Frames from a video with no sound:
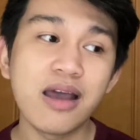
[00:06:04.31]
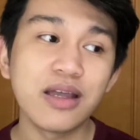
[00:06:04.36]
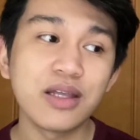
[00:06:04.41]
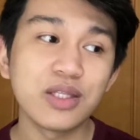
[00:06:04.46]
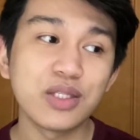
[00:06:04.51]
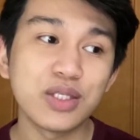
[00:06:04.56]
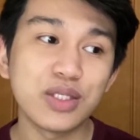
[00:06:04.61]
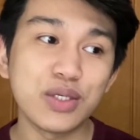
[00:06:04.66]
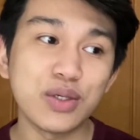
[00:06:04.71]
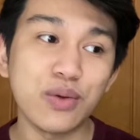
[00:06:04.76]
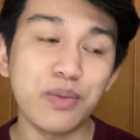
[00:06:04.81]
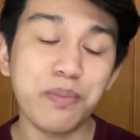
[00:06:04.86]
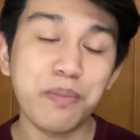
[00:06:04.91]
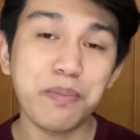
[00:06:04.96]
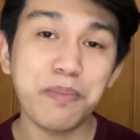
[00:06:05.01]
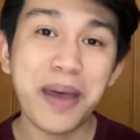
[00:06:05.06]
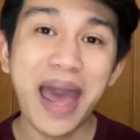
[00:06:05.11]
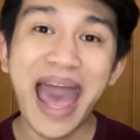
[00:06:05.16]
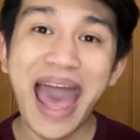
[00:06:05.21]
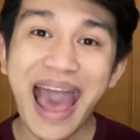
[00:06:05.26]
to
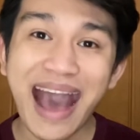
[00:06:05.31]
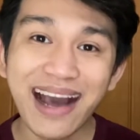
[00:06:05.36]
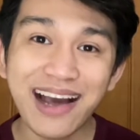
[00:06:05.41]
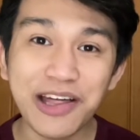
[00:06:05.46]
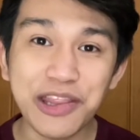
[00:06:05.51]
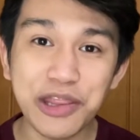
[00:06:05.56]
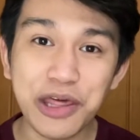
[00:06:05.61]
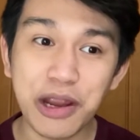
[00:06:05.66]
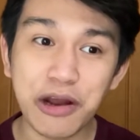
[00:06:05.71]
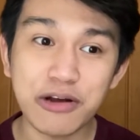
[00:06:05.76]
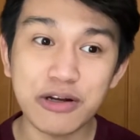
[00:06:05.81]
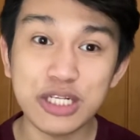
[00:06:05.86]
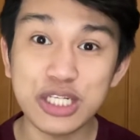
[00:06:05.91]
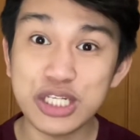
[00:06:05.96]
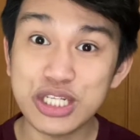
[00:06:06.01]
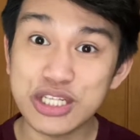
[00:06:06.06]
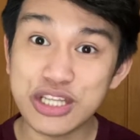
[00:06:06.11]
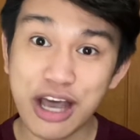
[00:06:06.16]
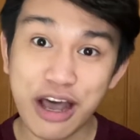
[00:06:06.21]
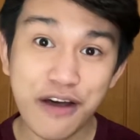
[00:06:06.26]
pack their
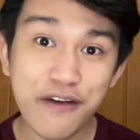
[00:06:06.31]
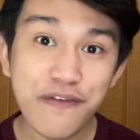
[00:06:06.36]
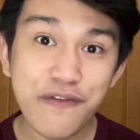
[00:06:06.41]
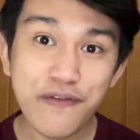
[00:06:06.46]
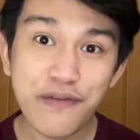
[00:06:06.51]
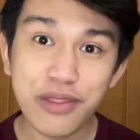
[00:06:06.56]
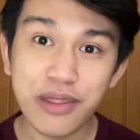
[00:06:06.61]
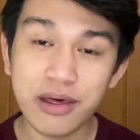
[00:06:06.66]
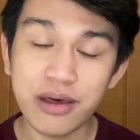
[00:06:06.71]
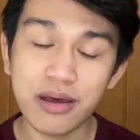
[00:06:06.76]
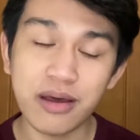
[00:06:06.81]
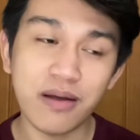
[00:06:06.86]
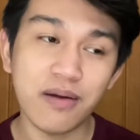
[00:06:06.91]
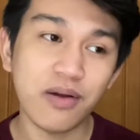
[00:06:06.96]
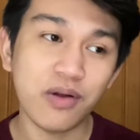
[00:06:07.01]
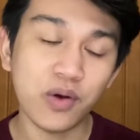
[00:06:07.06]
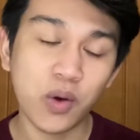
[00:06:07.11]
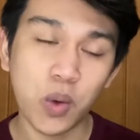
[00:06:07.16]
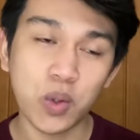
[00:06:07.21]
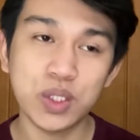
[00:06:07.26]
stuff, the
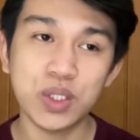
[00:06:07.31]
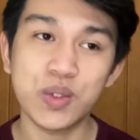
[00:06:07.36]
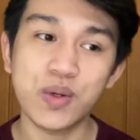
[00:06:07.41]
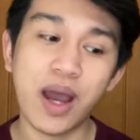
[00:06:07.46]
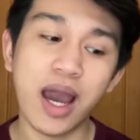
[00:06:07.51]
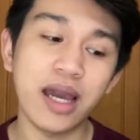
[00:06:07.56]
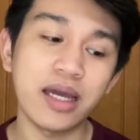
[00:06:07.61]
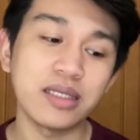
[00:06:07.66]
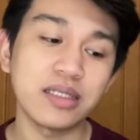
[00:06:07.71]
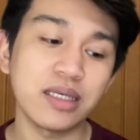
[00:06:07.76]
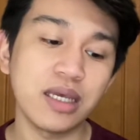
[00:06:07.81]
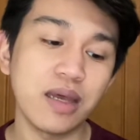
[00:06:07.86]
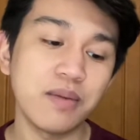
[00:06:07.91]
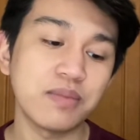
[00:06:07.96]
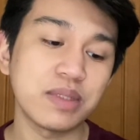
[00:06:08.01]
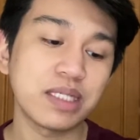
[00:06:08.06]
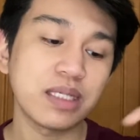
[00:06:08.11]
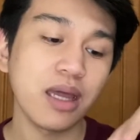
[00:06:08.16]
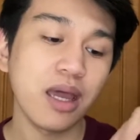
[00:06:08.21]
grocery items.